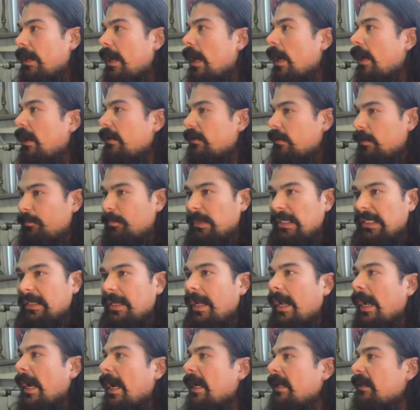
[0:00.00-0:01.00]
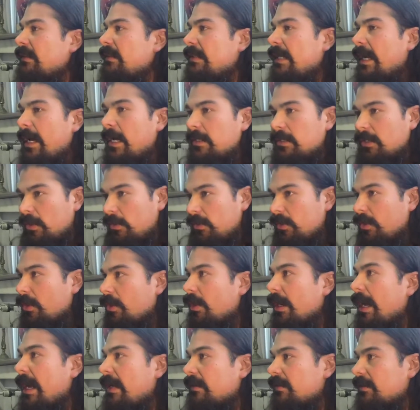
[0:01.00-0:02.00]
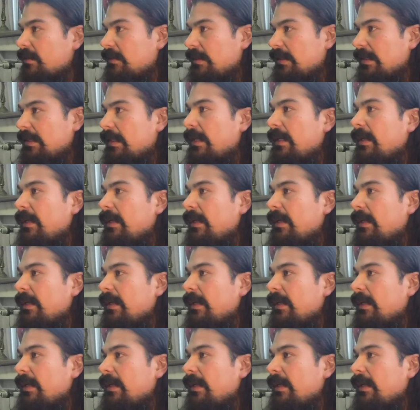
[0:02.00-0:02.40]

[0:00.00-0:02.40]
not, you're being hijacked, or you're actually